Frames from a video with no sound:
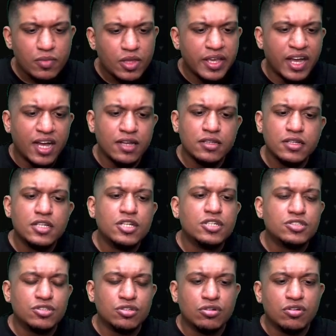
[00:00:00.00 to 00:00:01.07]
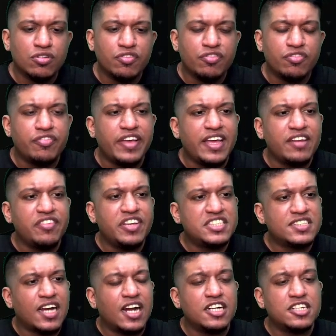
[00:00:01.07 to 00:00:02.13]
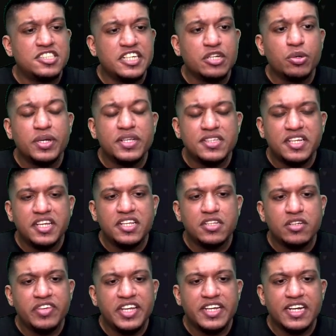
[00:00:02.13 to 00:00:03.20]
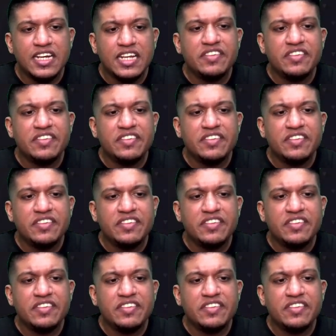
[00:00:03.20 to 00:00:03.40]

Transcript: Yeah. So where we start 0-3 in the weekend league,